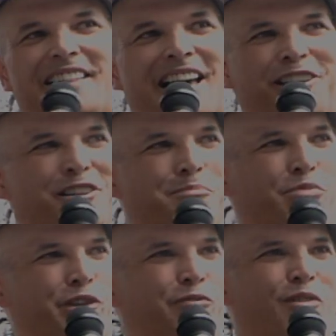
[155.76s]
that in a
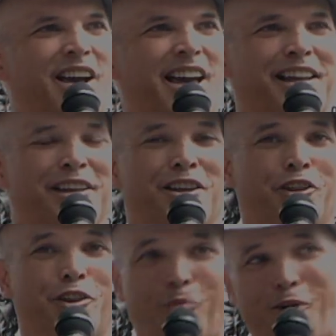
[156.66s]
brief way,
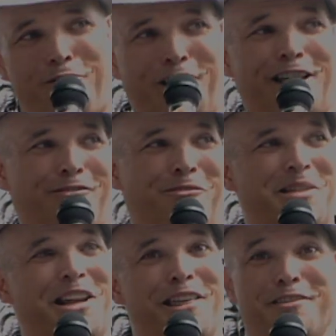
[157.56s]
the worse the
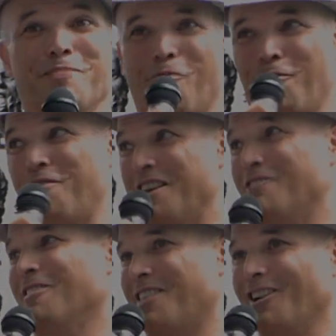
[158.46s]
government is, the more
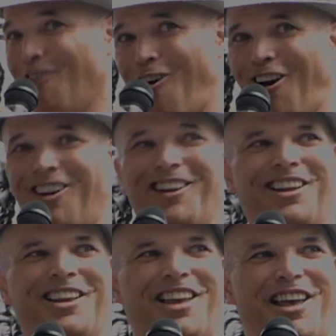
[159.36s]
secrets there are.
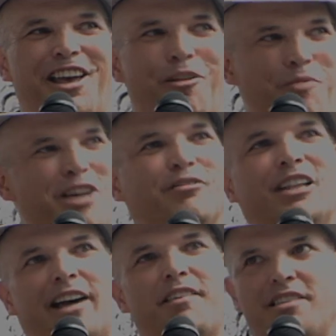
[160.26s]
And we have a
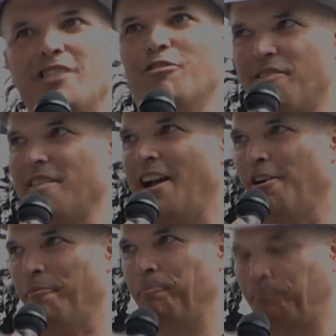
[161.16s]
lot of secrets now.